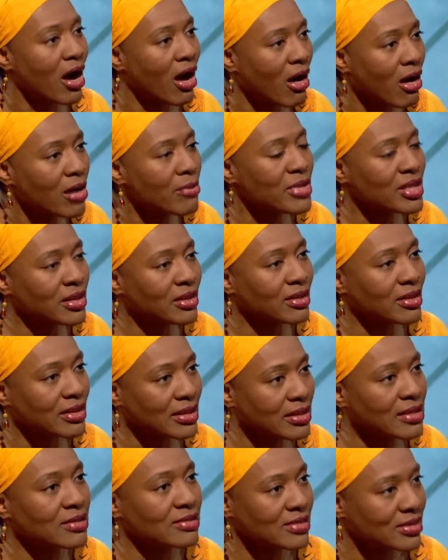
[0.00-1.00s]
Arming
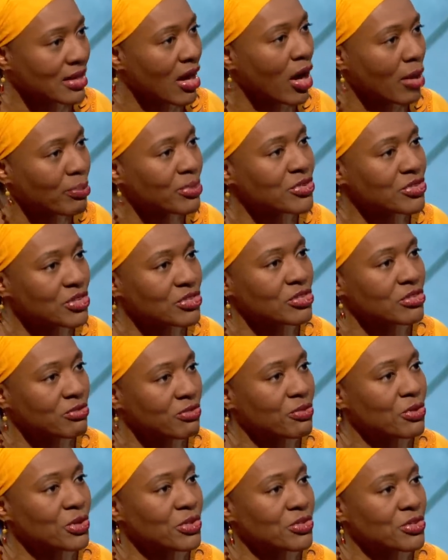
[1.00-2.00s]
these opposition
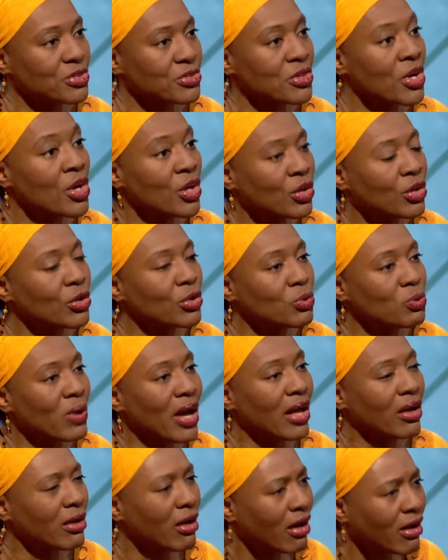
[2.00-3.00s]
forces could
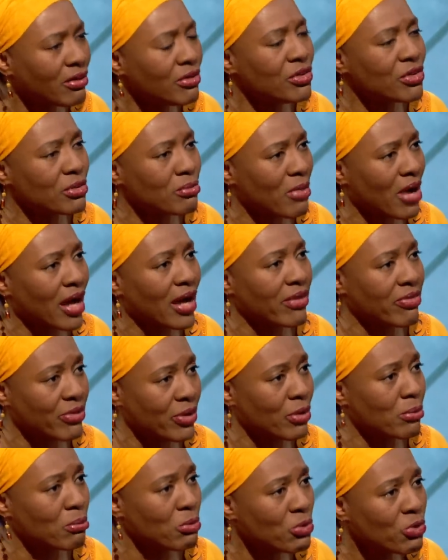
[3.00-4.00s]
well undermine
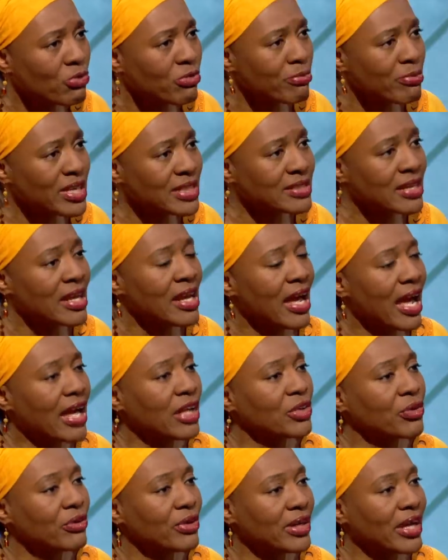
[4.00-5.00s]
their movement
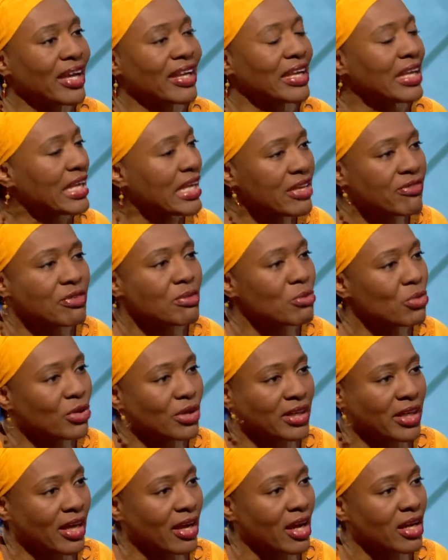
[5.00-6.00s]
and create even
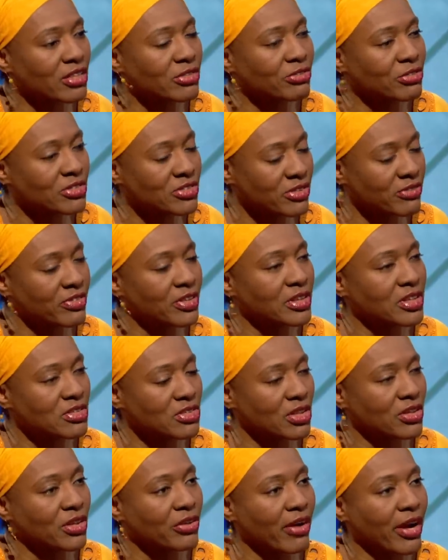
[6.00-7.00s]
more chaos for
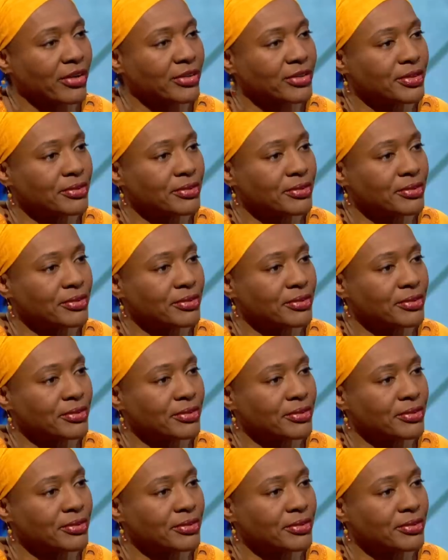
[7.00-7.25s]
civilians on the ground.